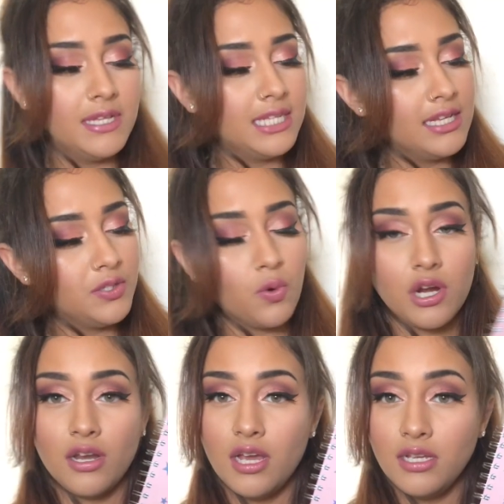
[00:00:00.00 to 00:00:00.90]
It says
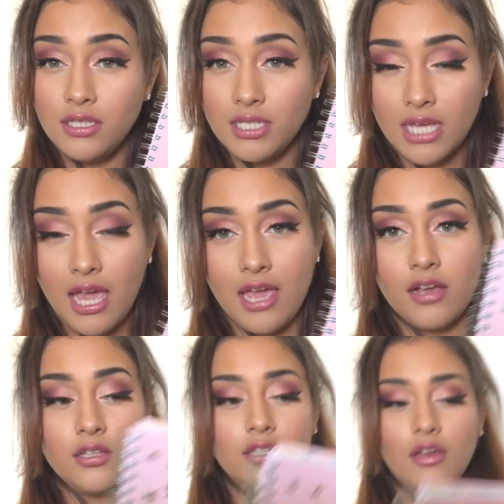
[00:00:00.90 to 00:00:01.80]
Organized
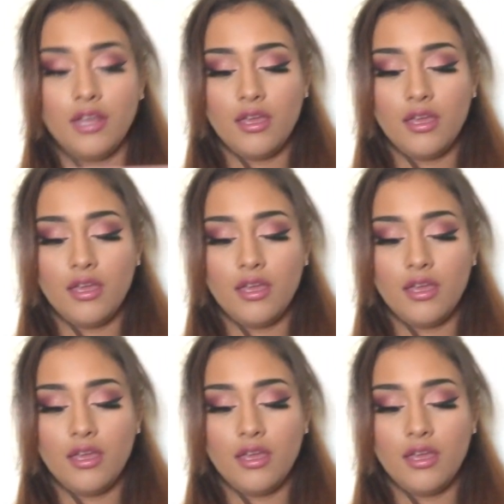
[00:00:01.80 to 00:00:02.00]
Chaos on